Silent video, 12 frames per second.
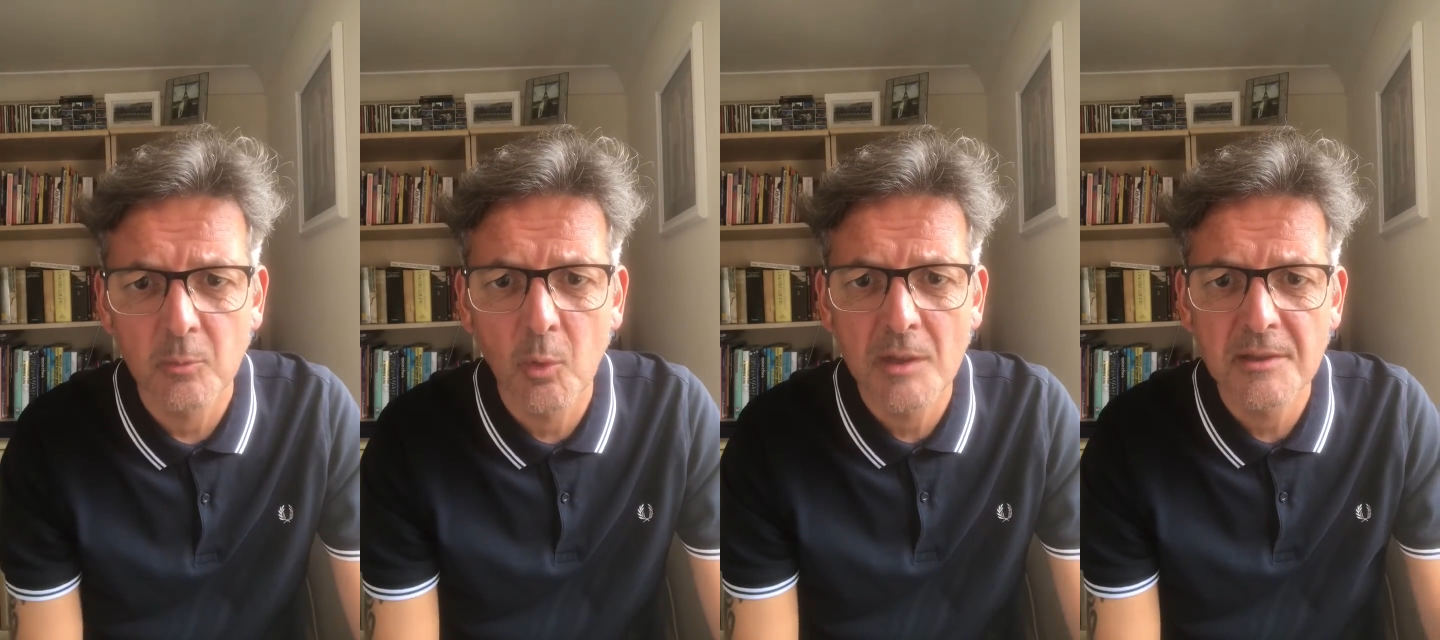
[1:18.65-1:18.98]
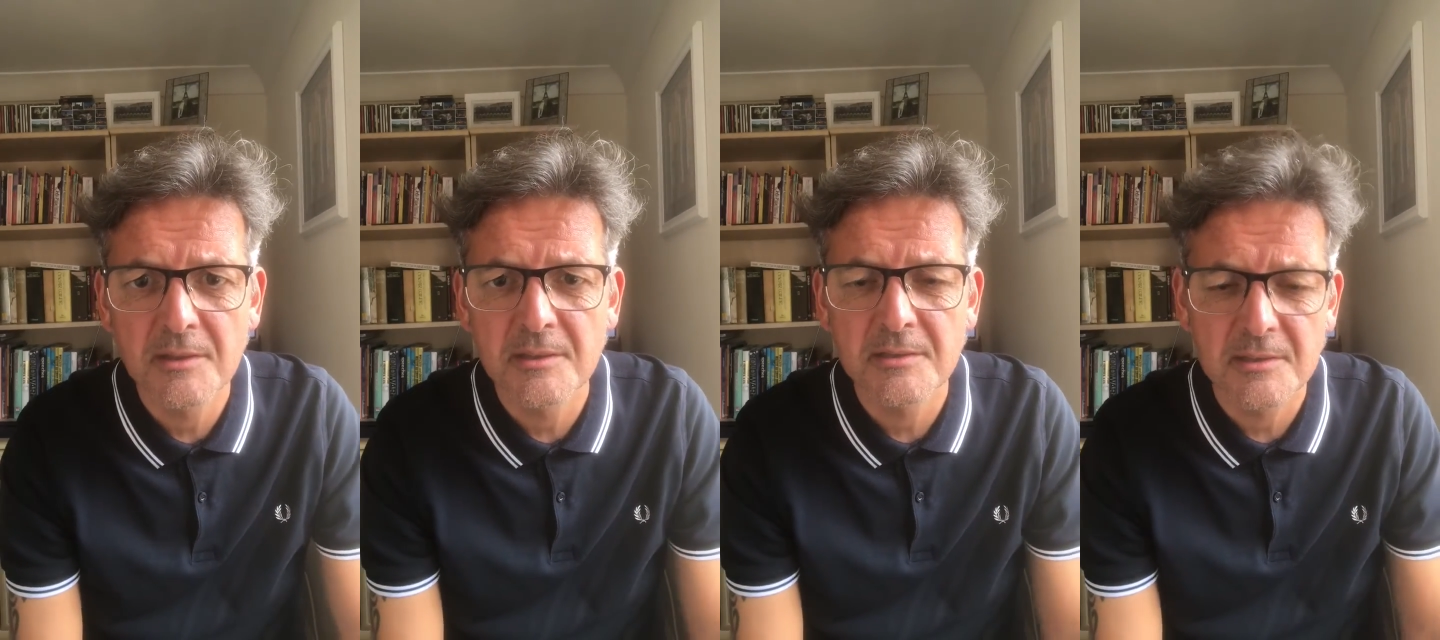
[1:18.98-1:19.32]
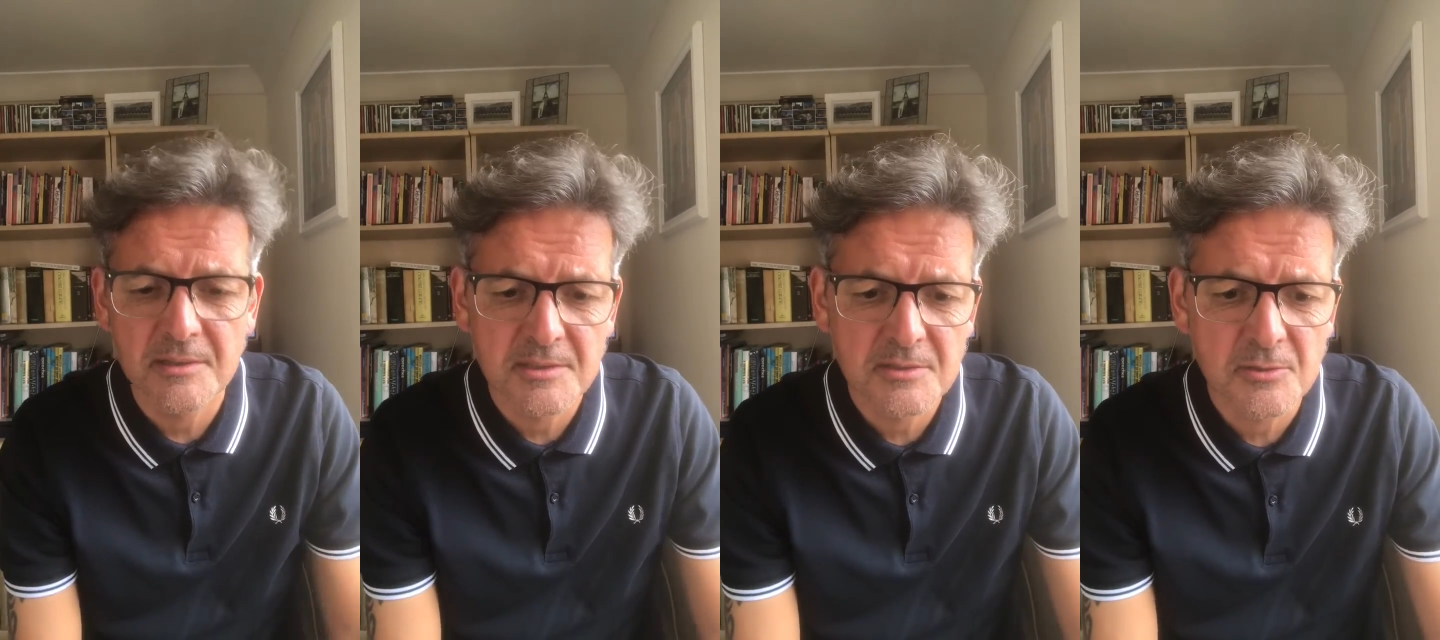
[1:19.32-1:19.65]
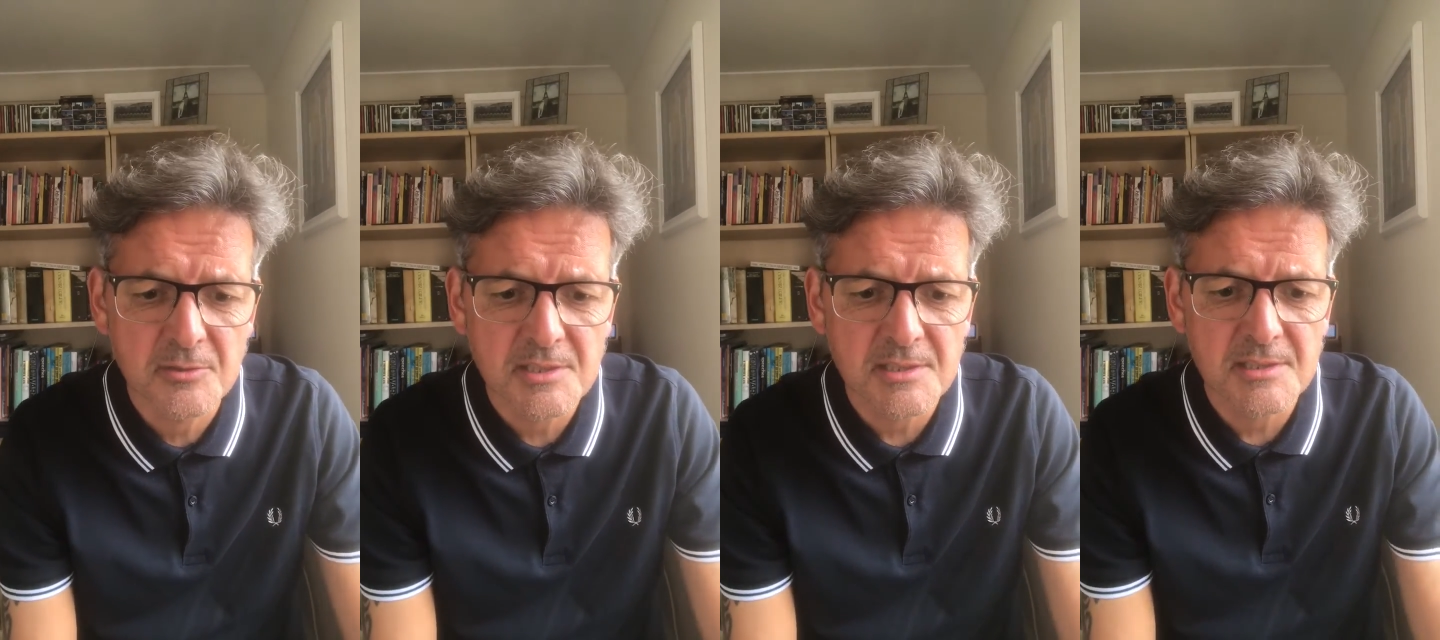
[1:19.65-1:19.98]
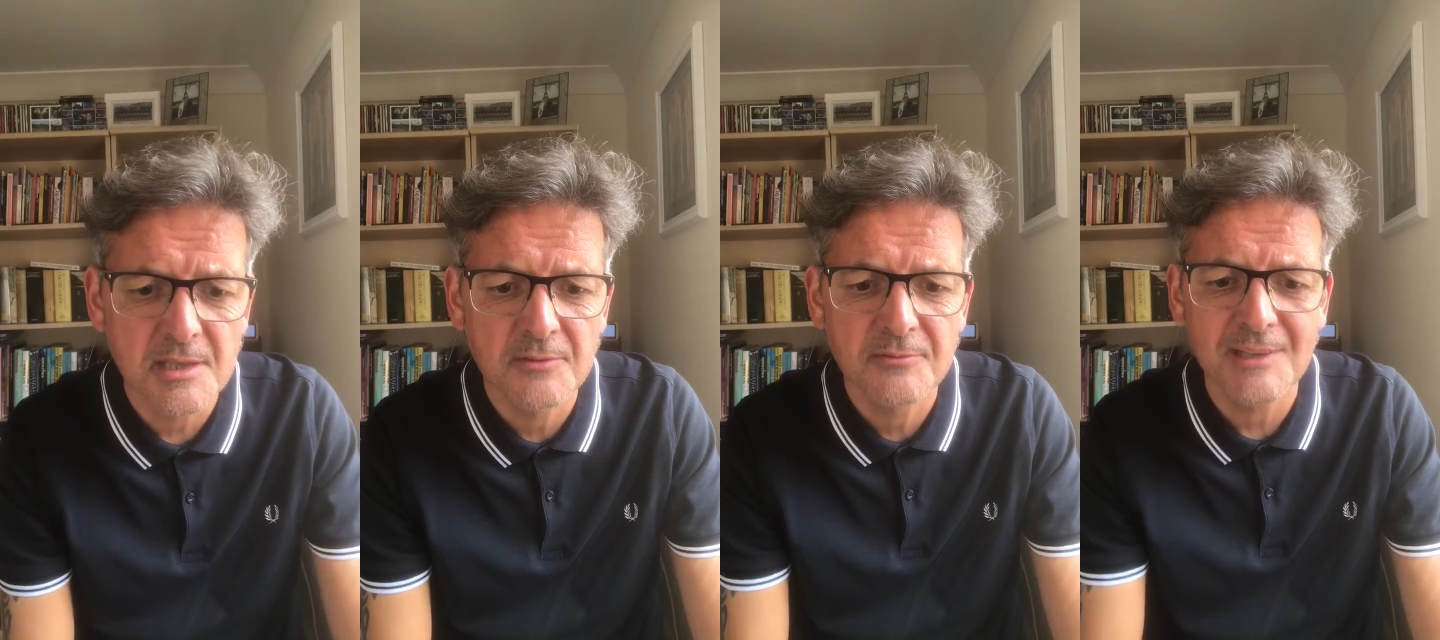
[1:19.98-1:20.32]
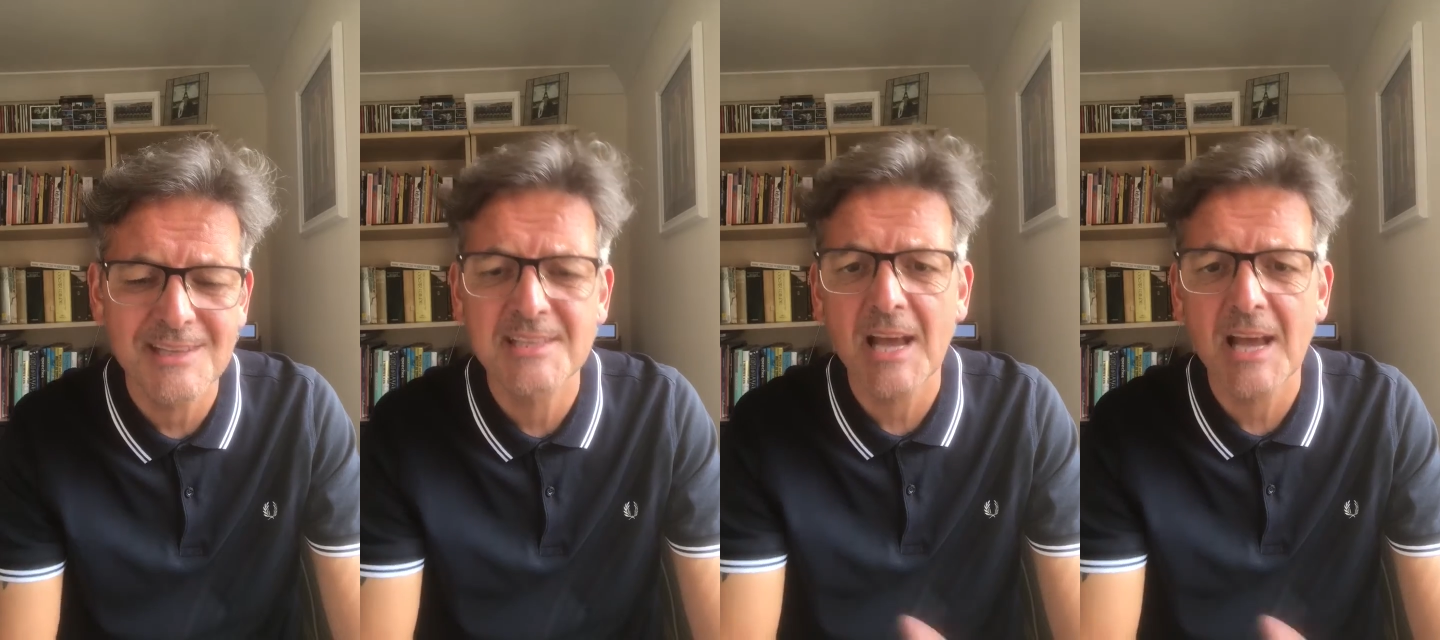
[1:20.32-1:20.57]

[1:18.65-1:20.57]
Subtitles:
whether the source itself is